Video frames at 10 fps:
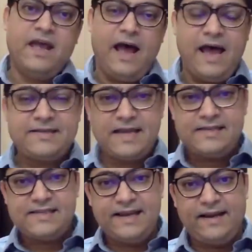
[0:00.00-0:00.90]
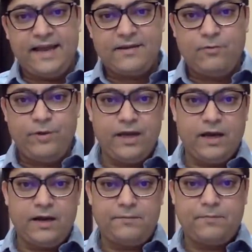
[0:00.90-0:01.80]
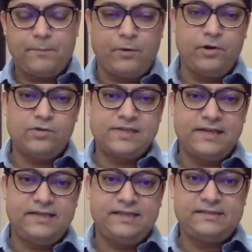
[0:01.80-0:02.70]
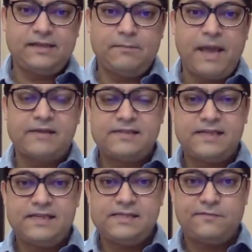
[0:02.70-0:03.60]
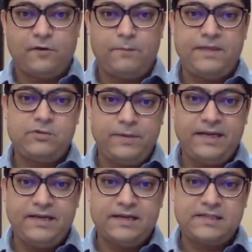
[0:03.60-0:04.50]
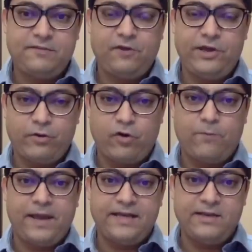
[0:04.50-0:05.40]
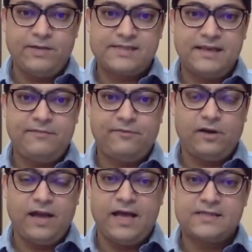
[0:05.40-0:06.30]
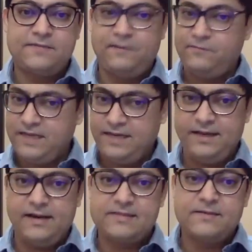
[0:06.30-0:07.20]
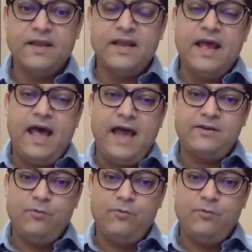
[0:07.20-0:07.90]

As I said, like, we are producing digital magazines for B2B industry for Europe and USA for last 15 years. And yes,